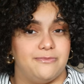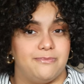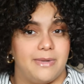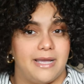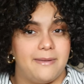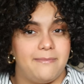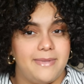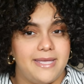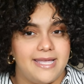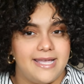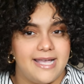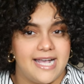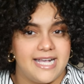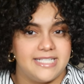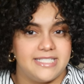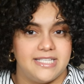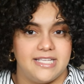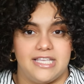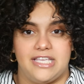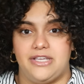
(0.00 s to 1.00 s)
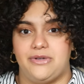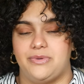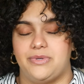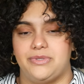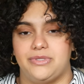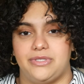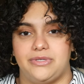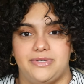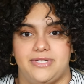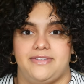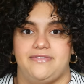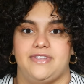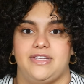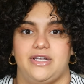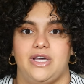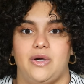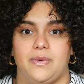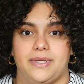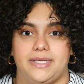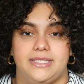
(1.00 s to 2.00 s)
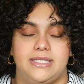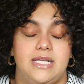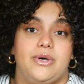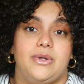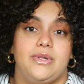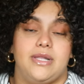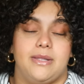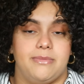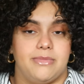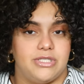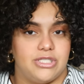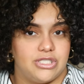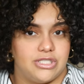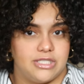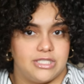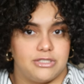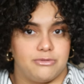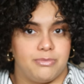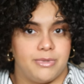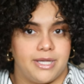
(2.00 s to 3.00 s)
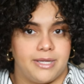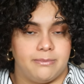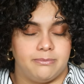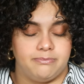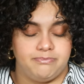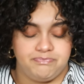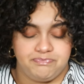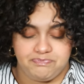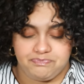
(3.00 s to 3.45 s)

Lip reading: you might be casting, you well, don't even know it. So let me just explain.